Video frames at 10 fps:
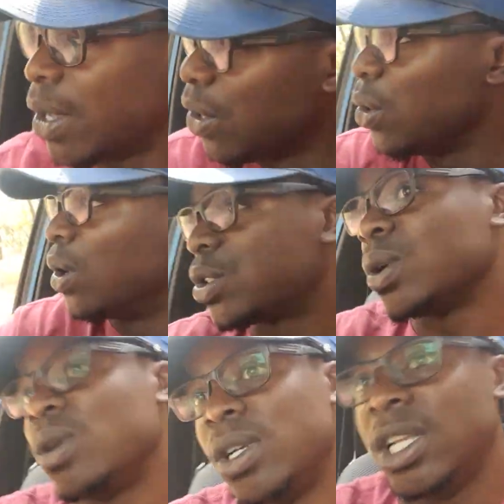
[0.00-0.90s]
You
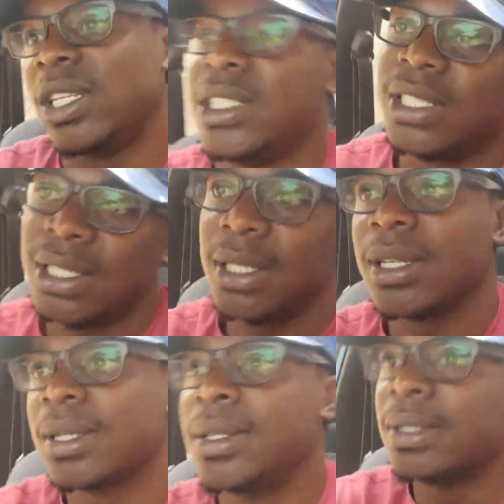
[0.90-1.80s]
also need
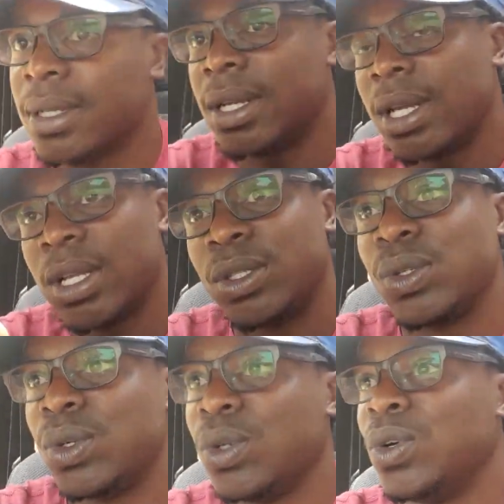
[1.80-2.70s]

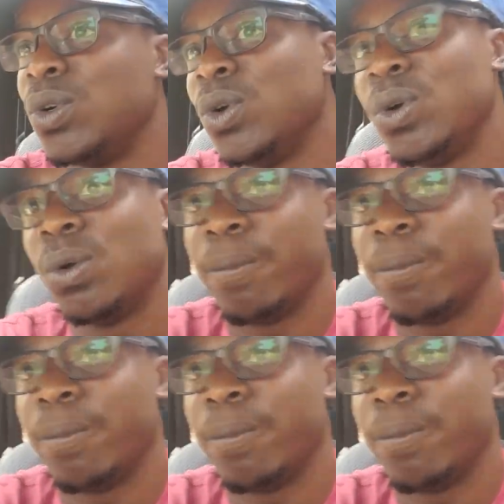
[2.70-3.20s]
to